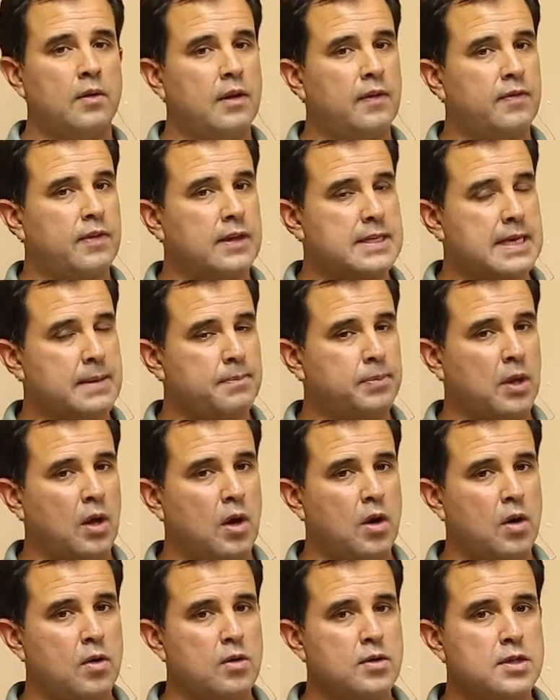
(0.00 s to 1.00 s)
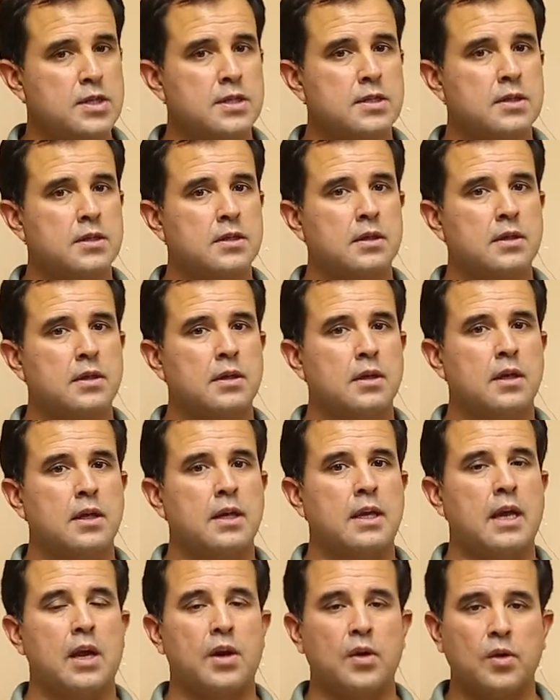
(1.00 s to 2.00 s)
If the temple owns,
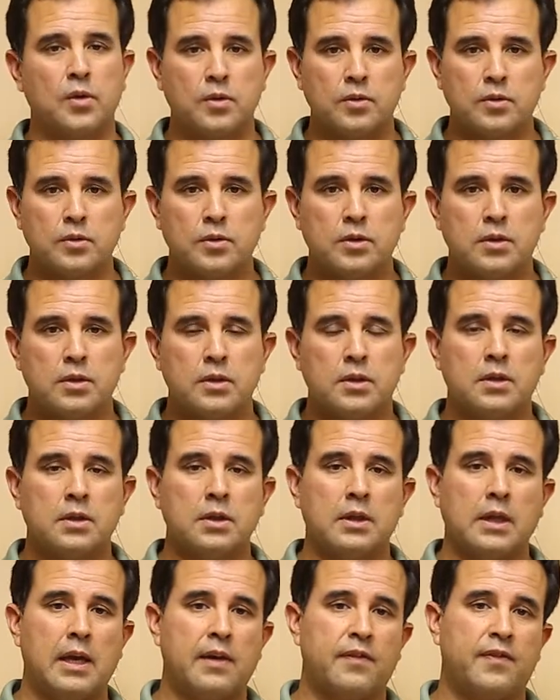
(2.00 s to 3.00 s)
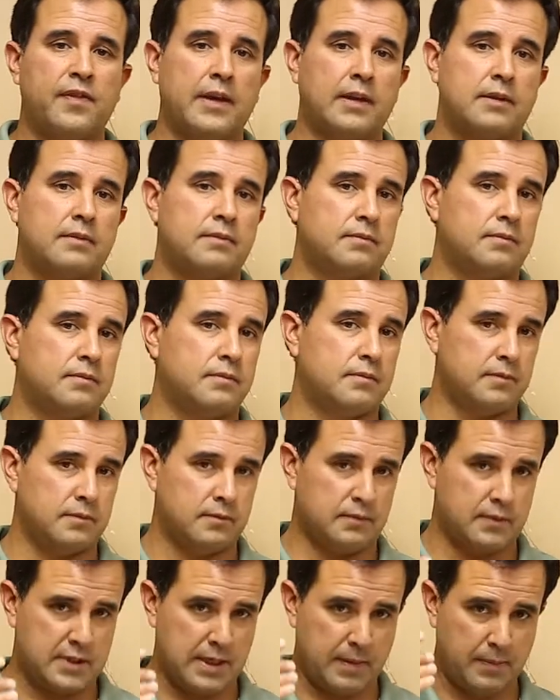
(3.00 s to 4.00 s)
hieru. If
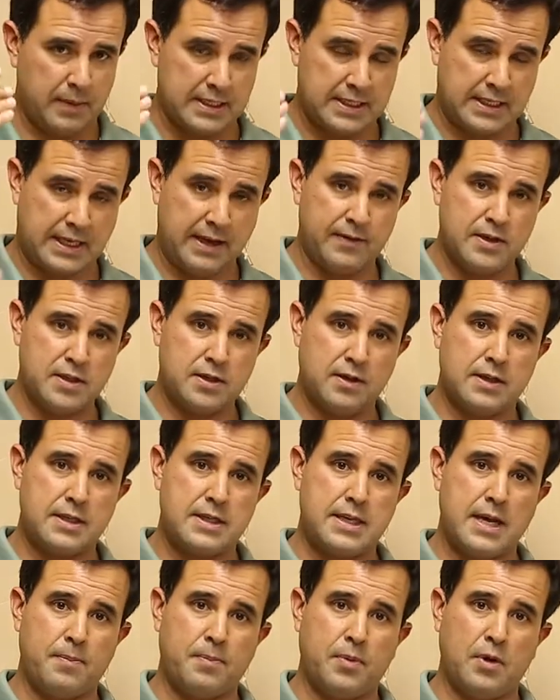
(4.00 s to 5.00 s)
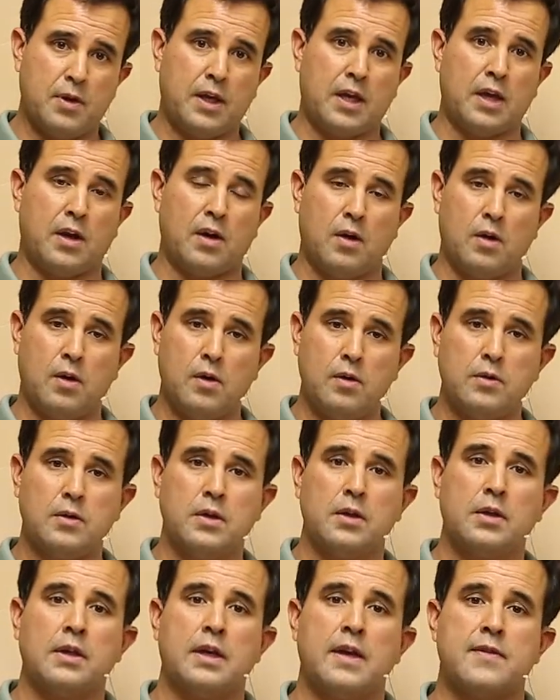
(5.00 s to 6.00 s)
something's given to the temple, hiero.
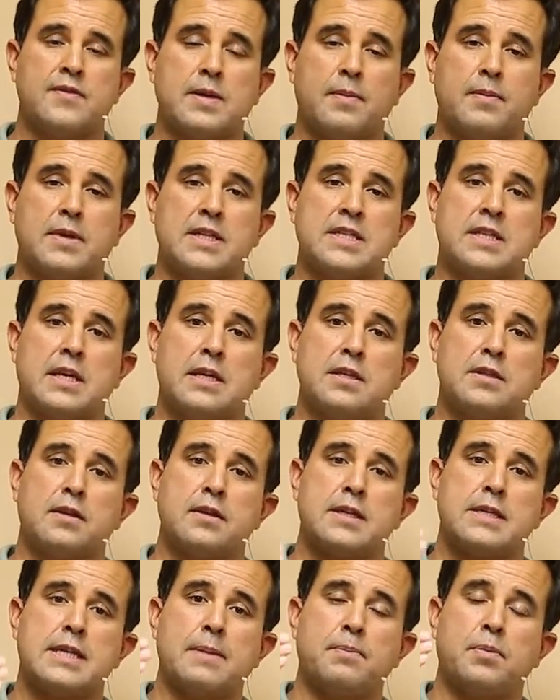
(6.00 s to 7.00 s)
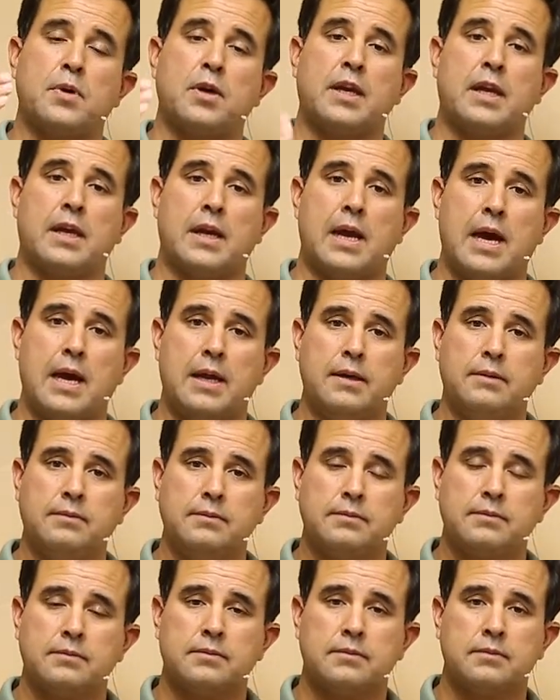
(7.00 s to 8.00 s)
If something's done to the temple, hieron.
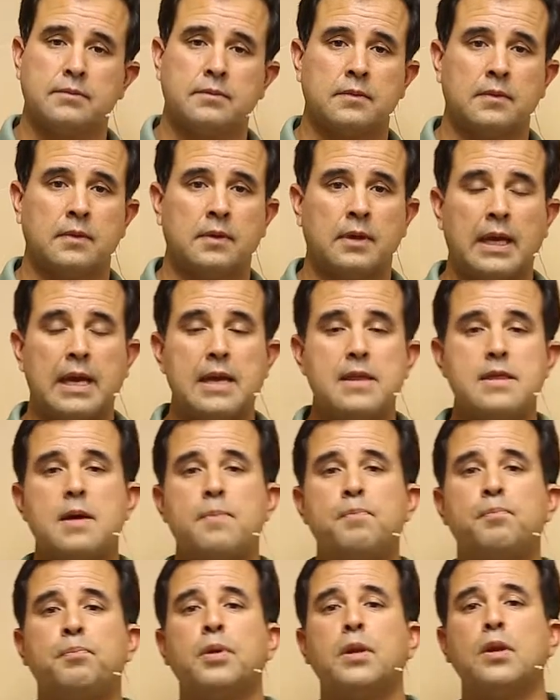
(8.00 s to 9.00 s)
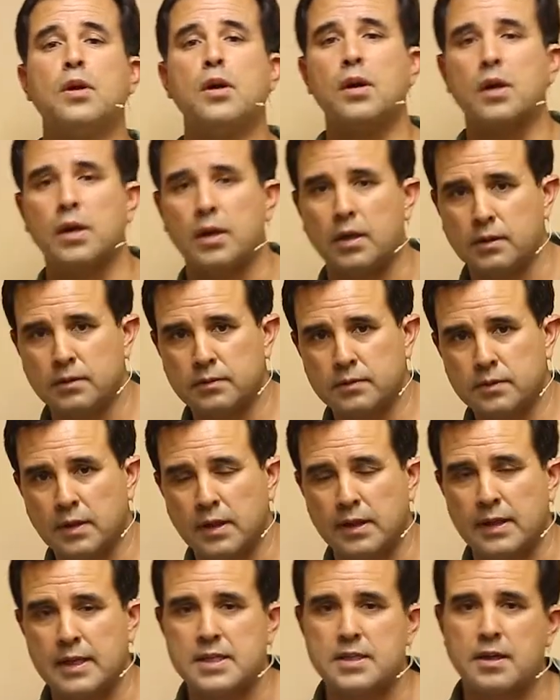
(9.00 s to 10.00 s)
In the plural,
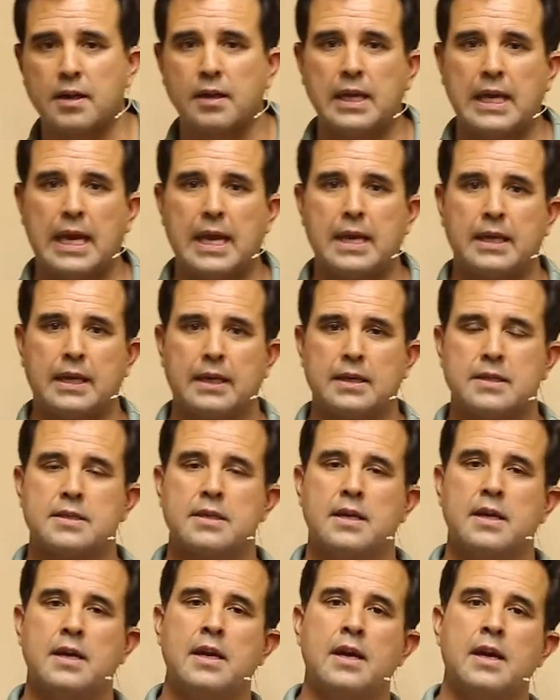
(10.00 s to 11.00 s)
these are the endings.